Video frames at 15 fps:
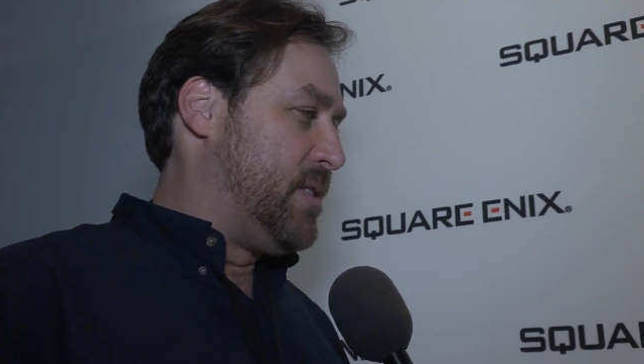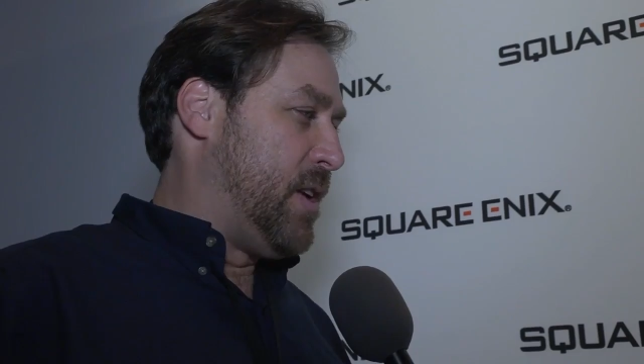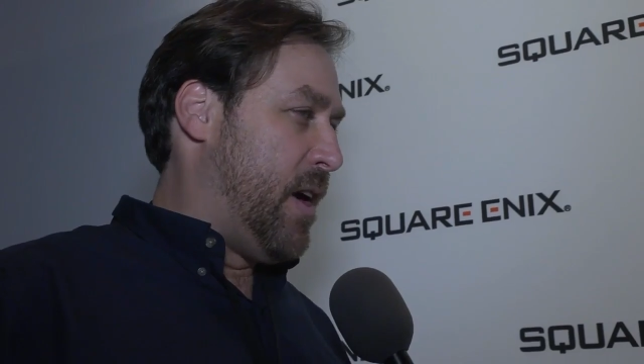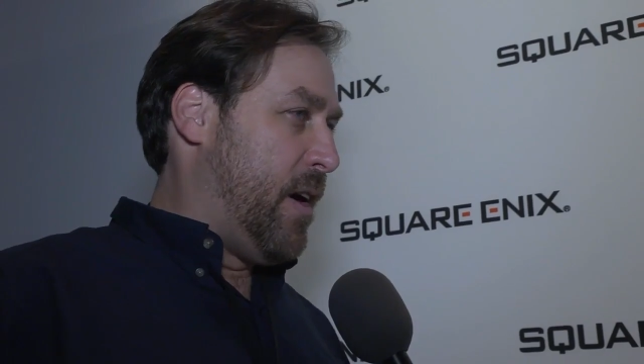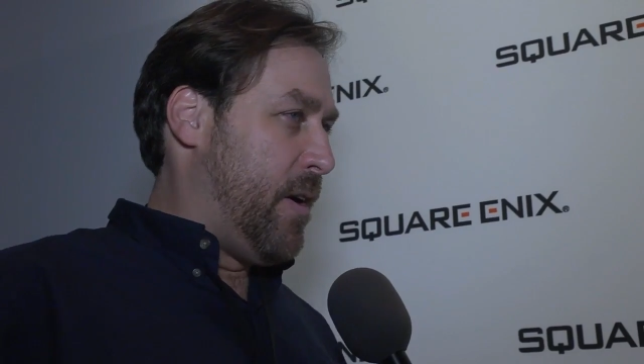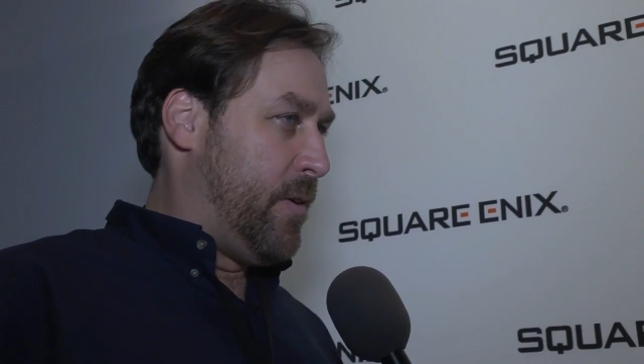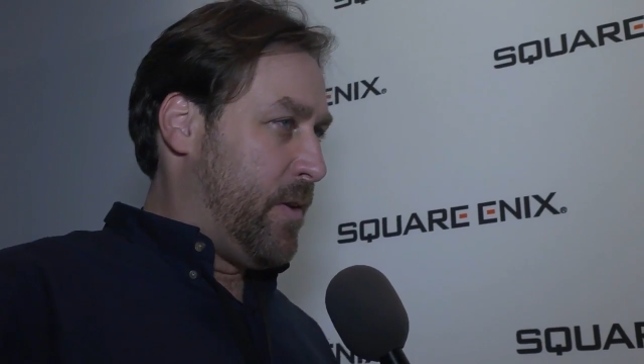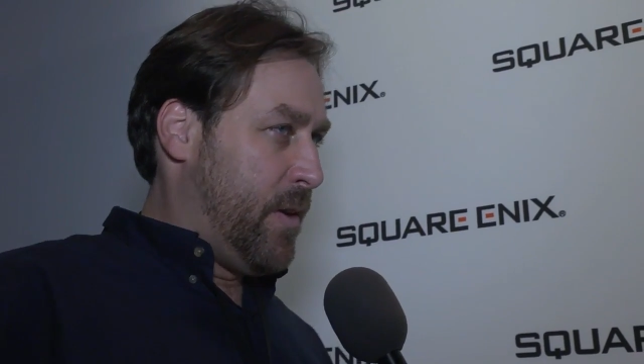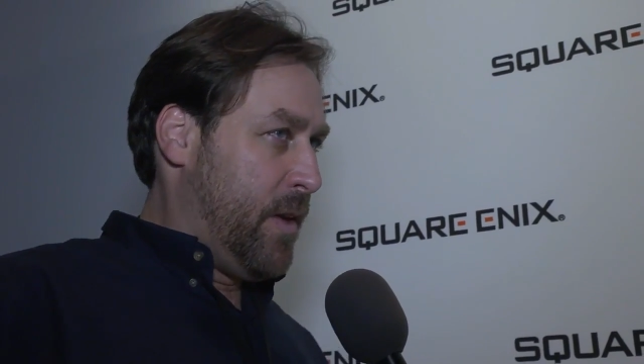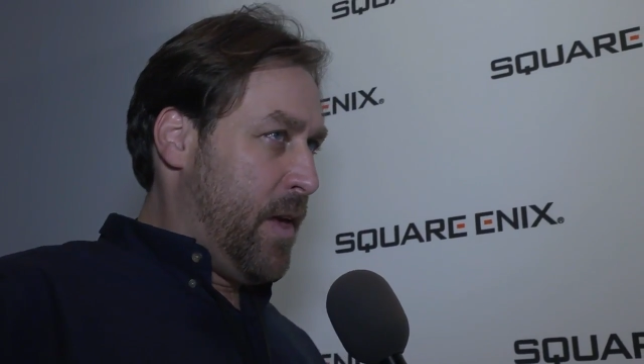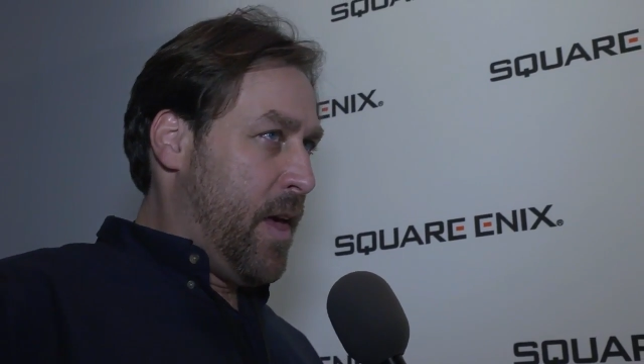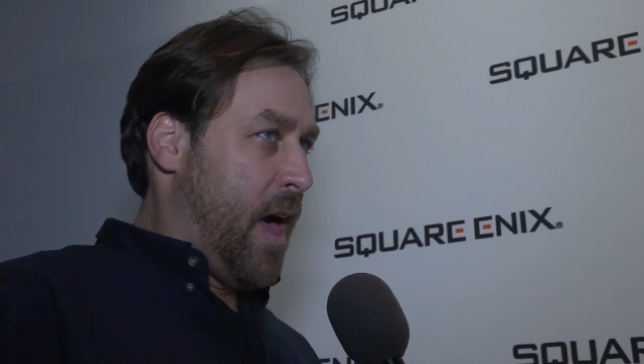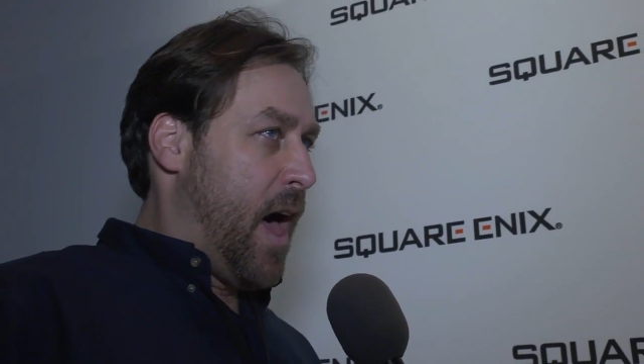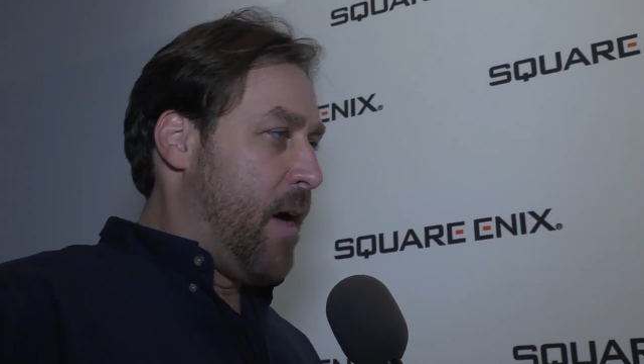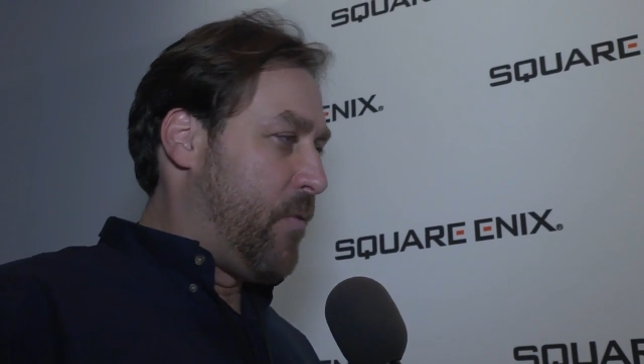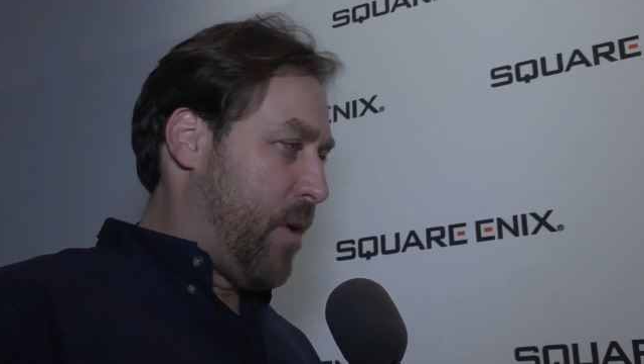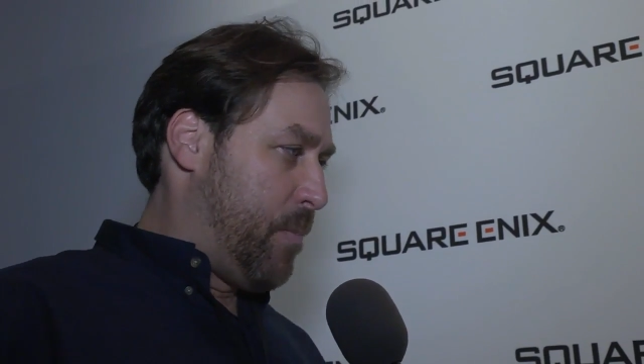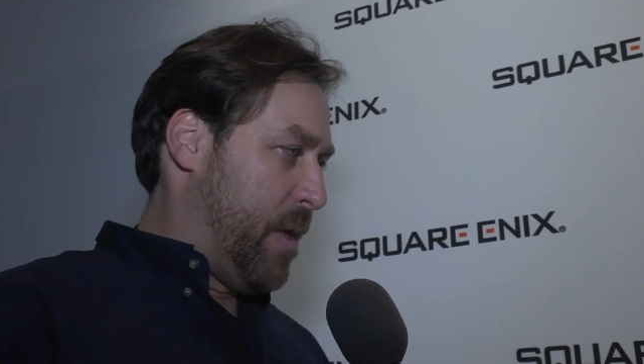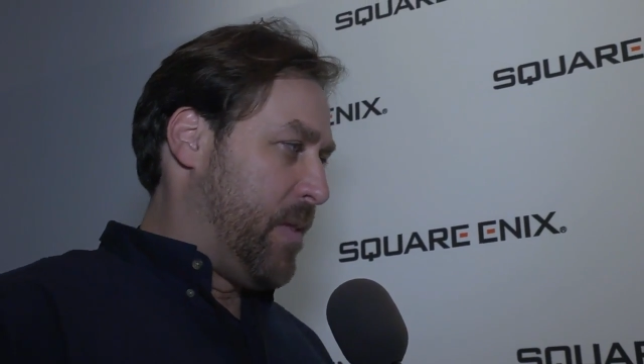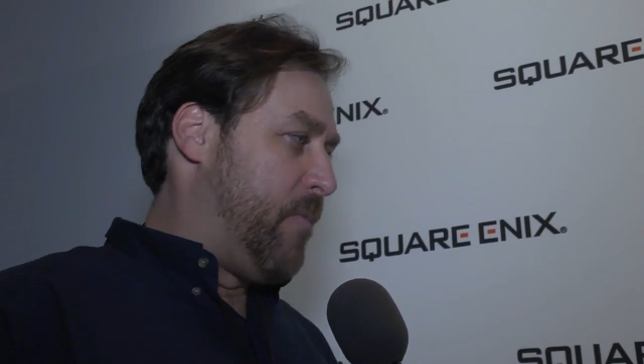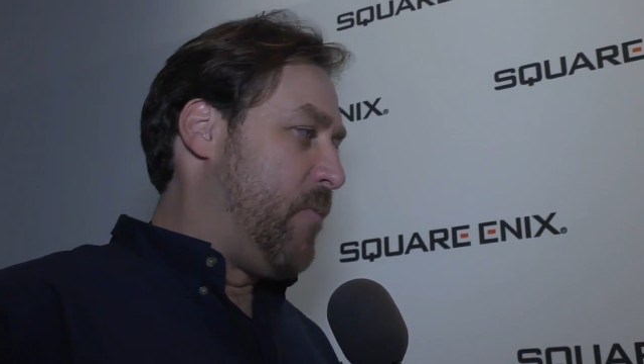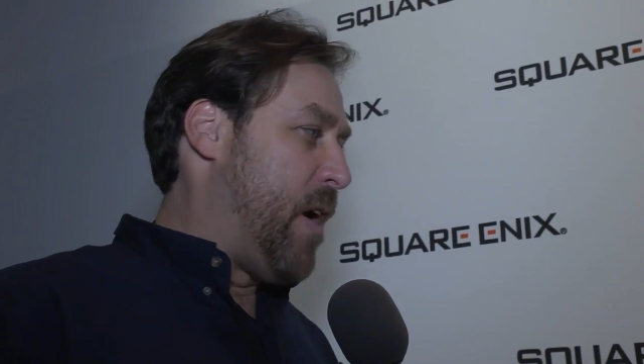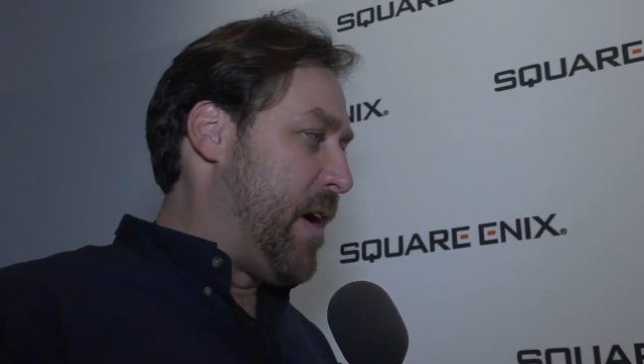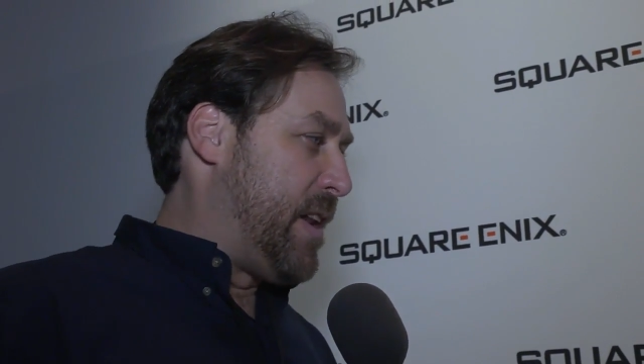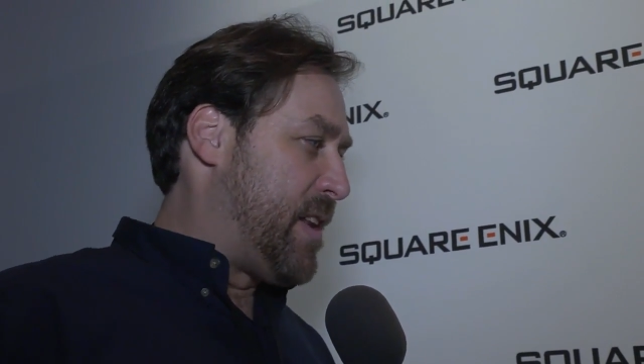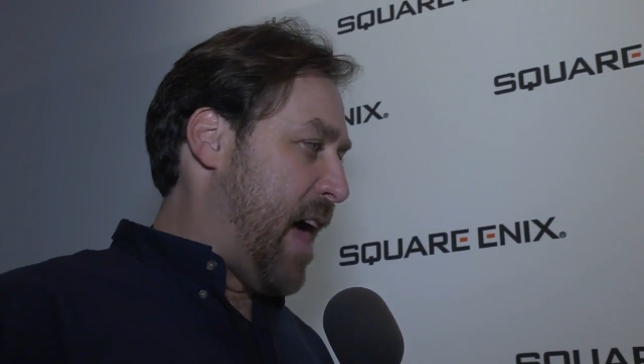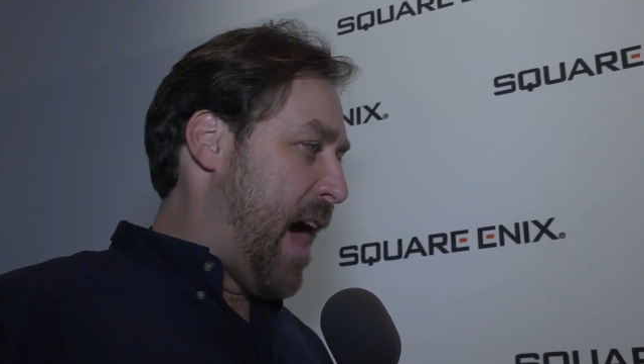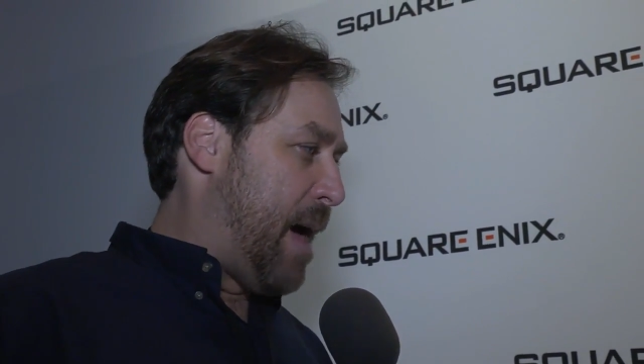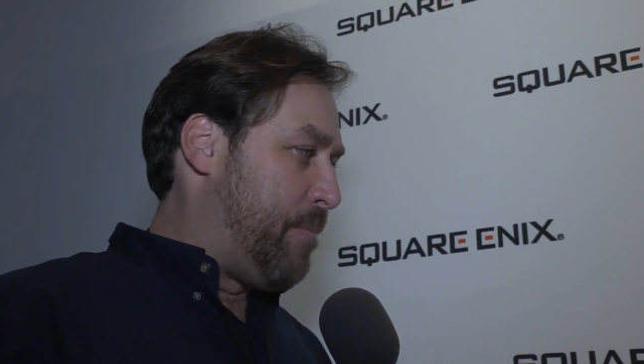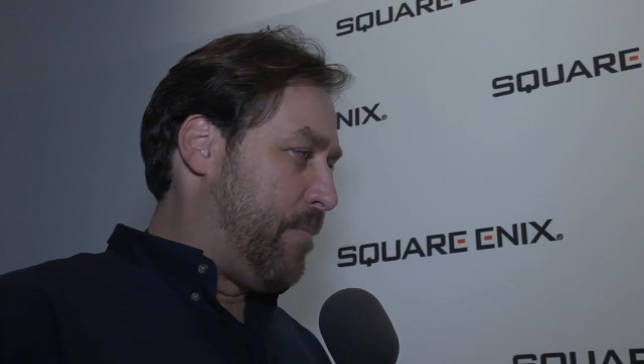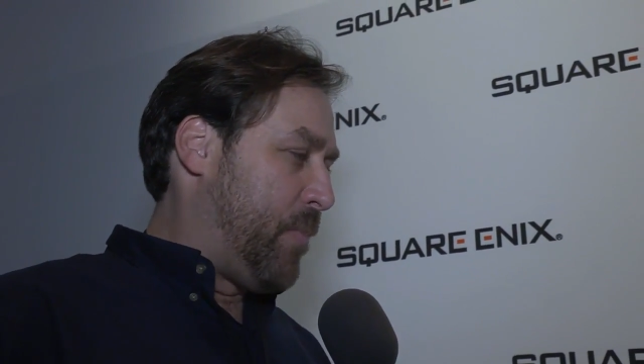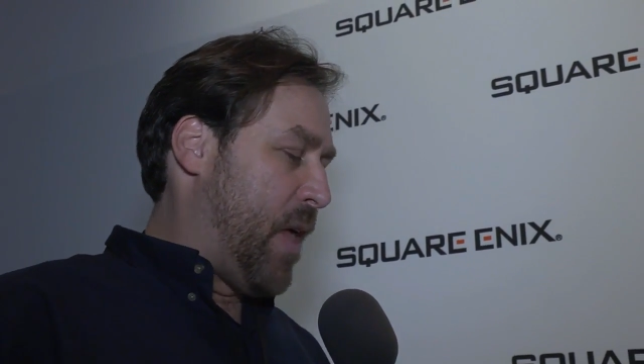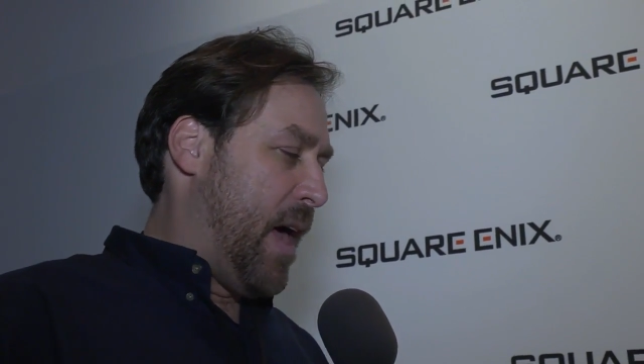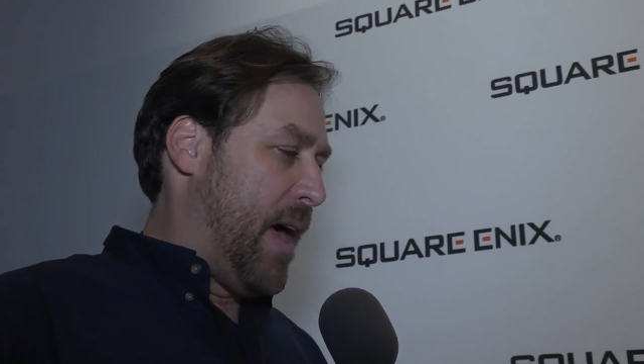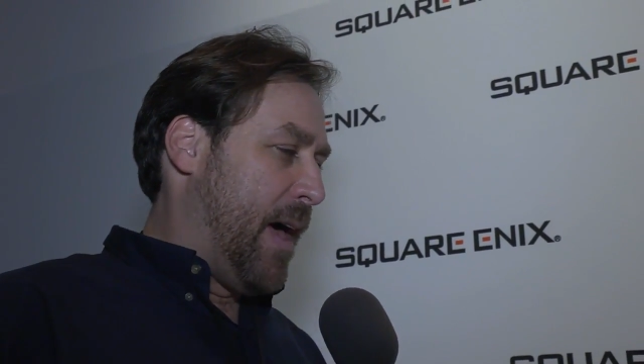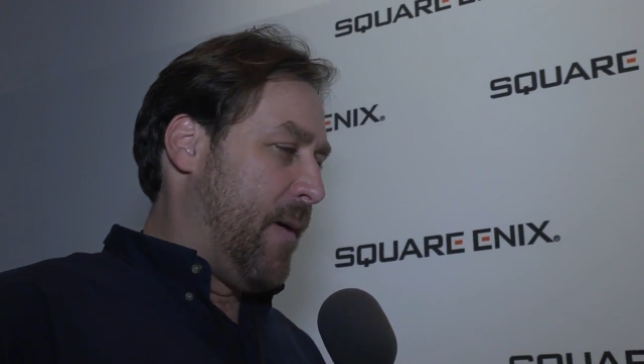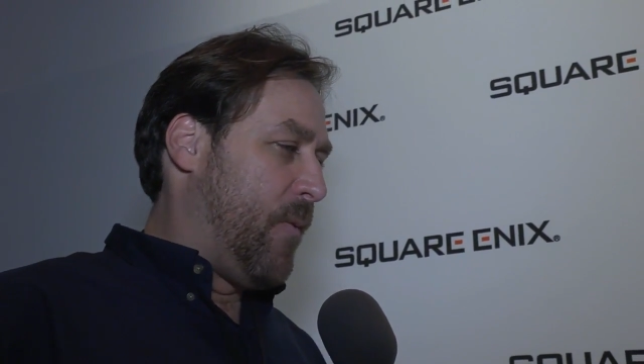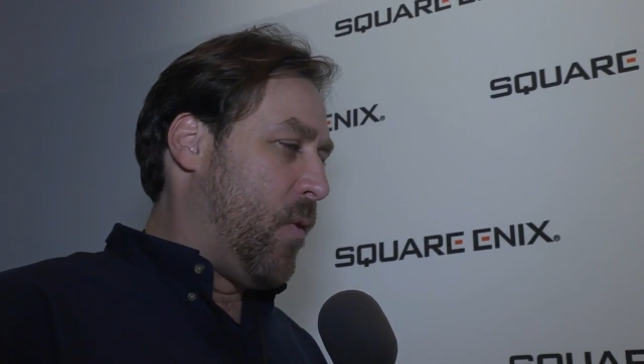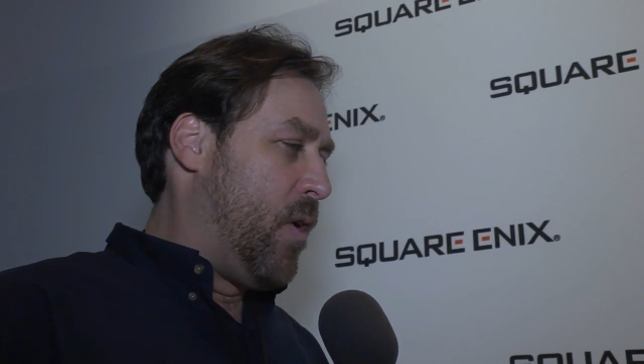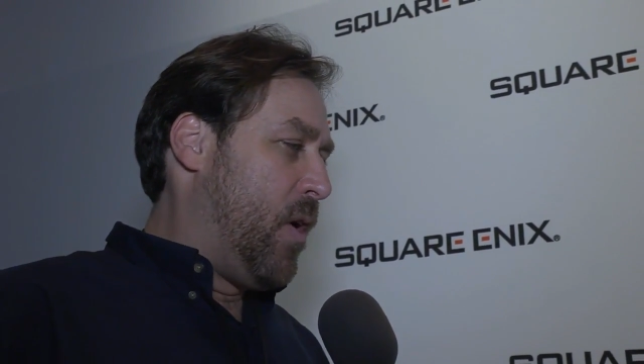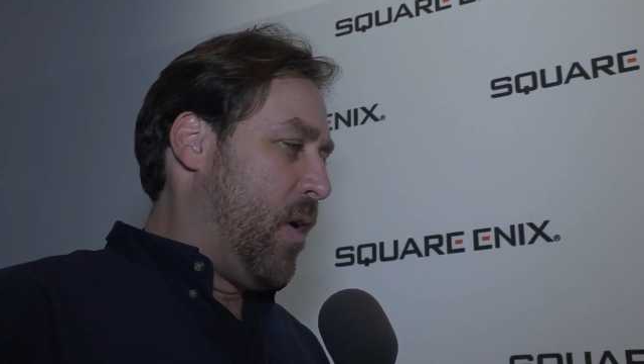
So uh, from the very top, uh,